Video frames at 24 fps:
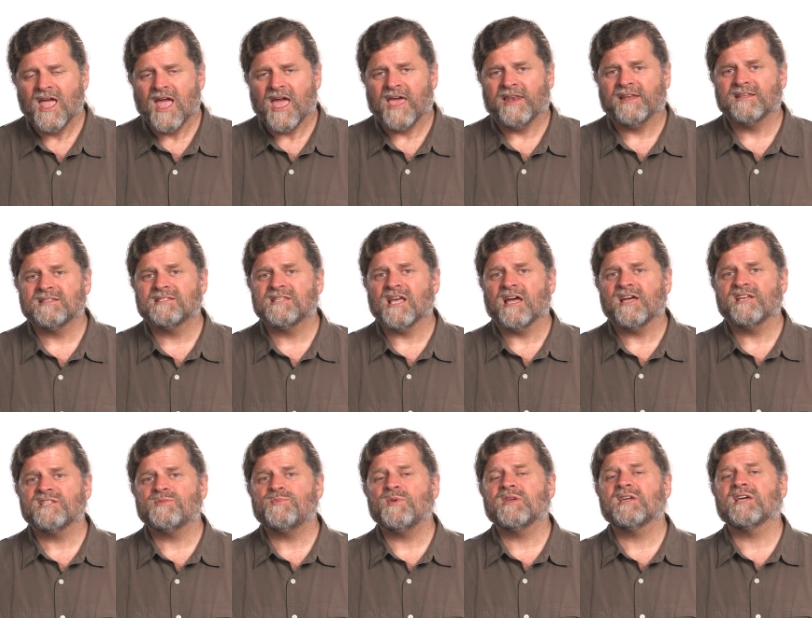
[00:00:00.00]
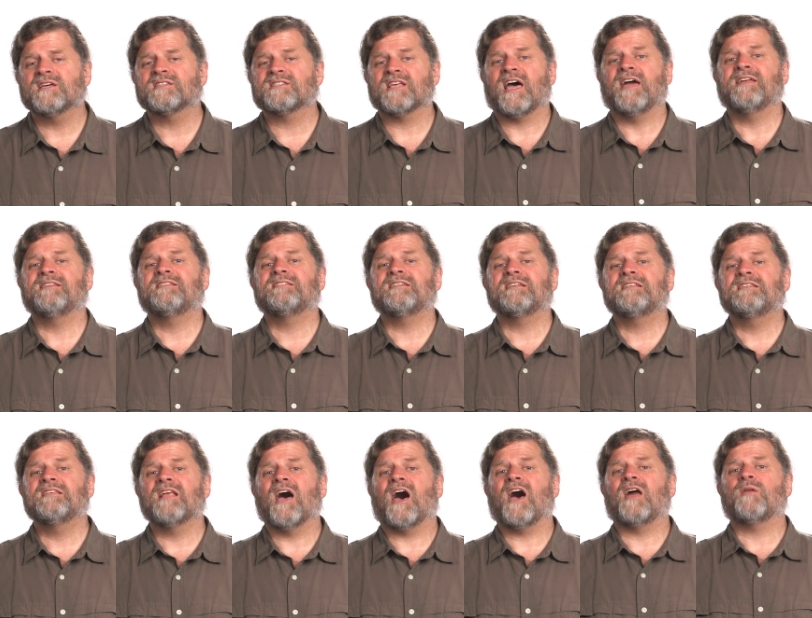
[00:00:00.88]
And it does because I
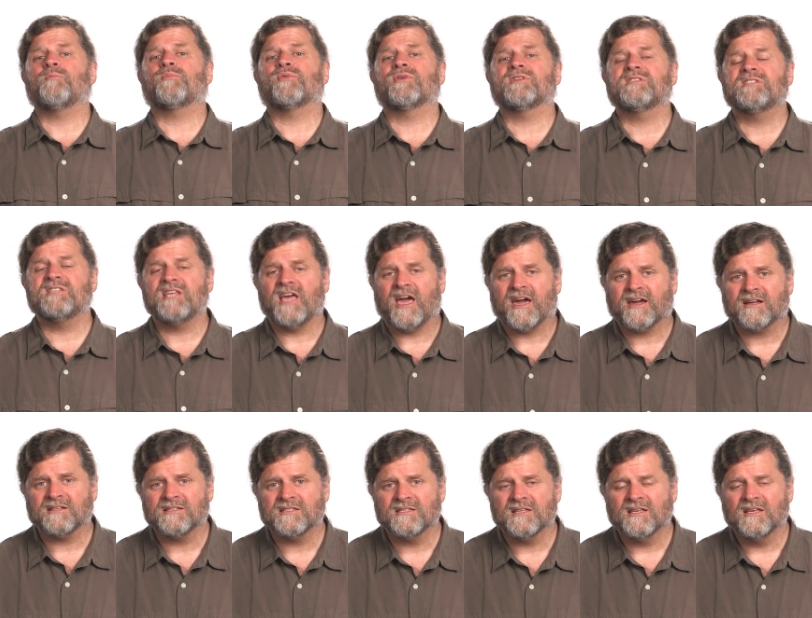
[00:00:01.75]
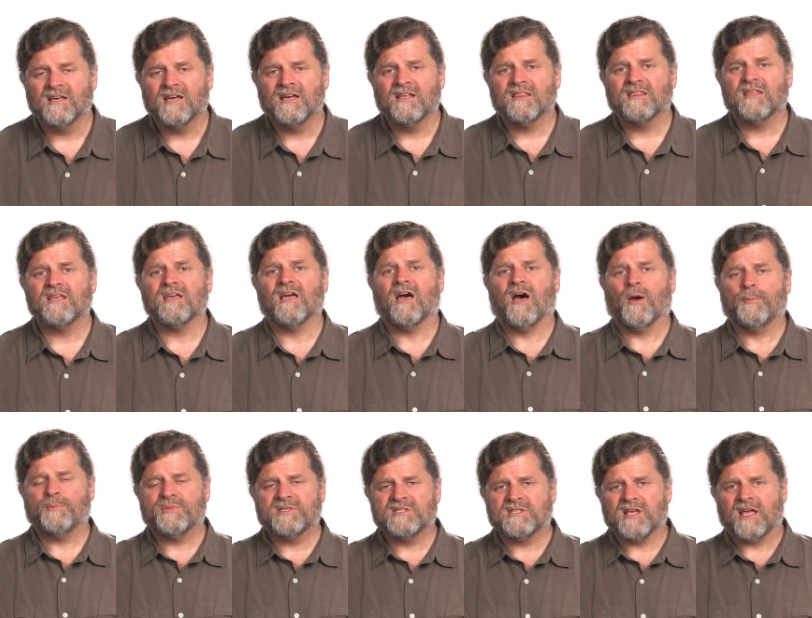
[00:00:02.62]
did not protect the
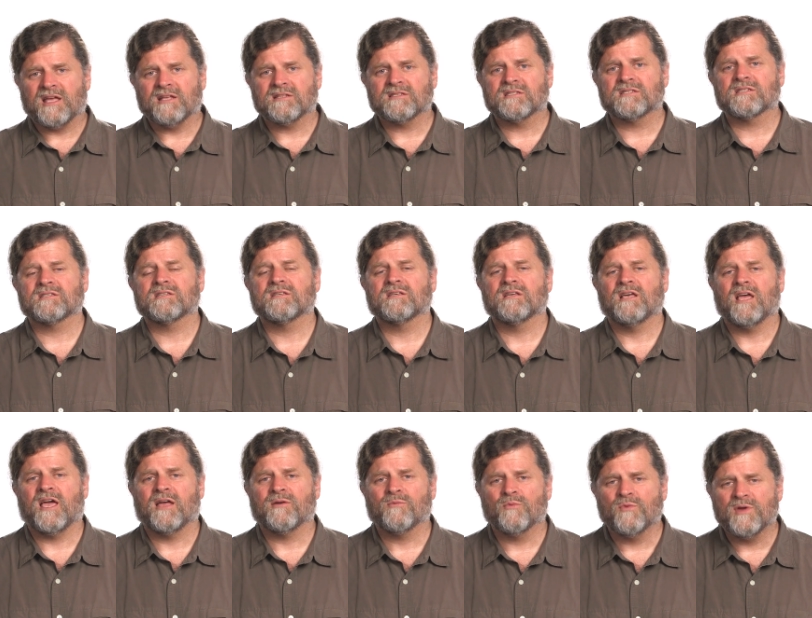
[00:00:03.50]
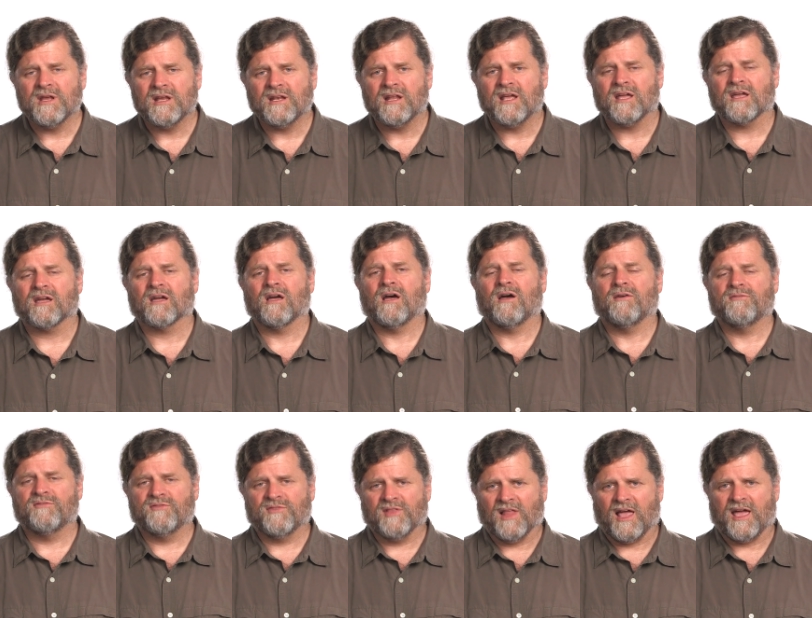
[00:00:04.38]
updates and reading
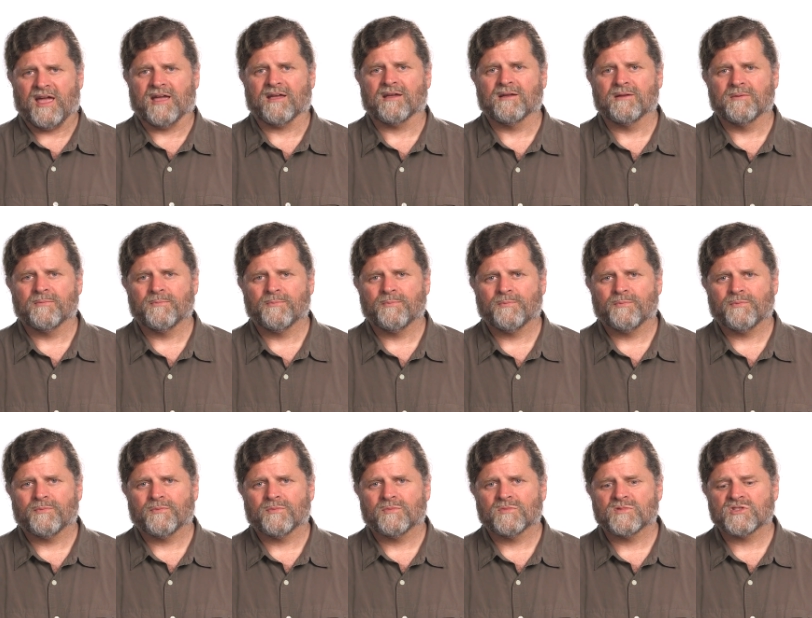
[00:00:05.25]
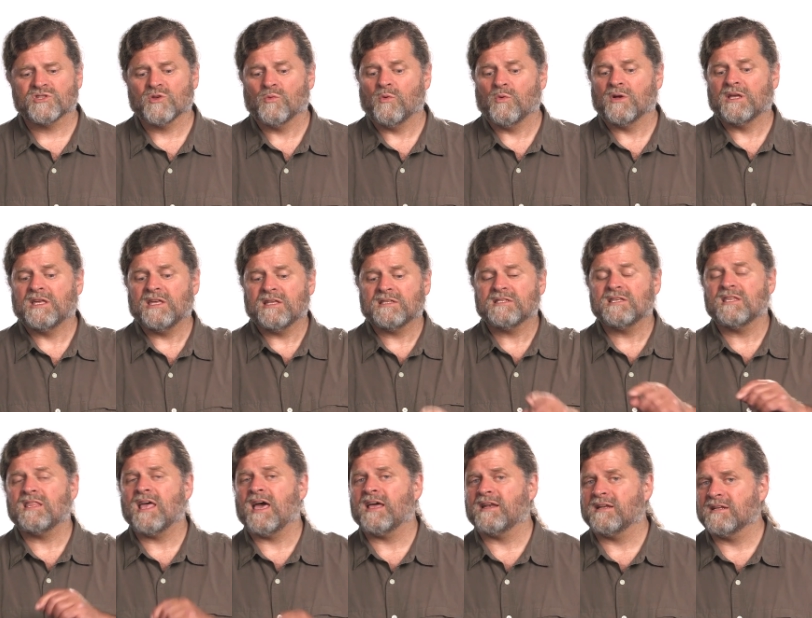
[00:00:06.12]
of flag. So we'll get to
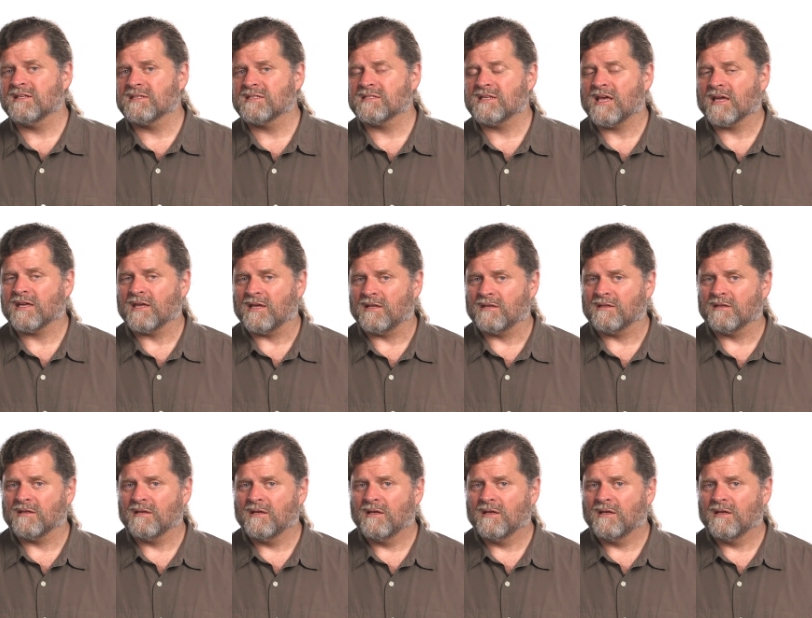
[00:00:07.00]
that in a second.